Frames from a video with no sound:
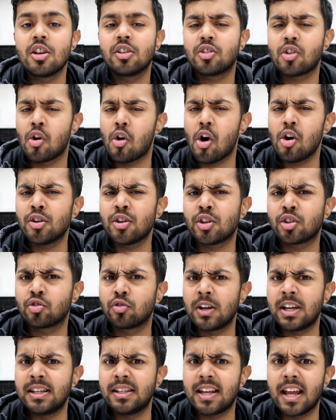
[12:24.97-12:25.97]
So on the
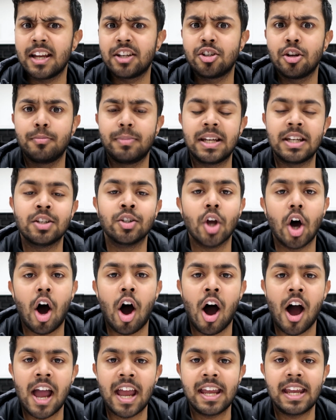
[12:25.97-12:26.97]
screen there should be an
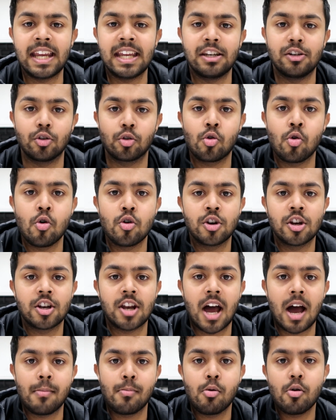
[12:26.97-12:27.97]
eye in the corner
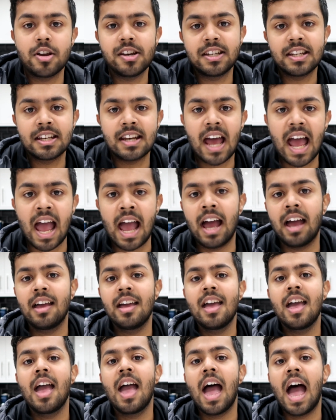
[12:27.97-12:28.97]
that I pointed at,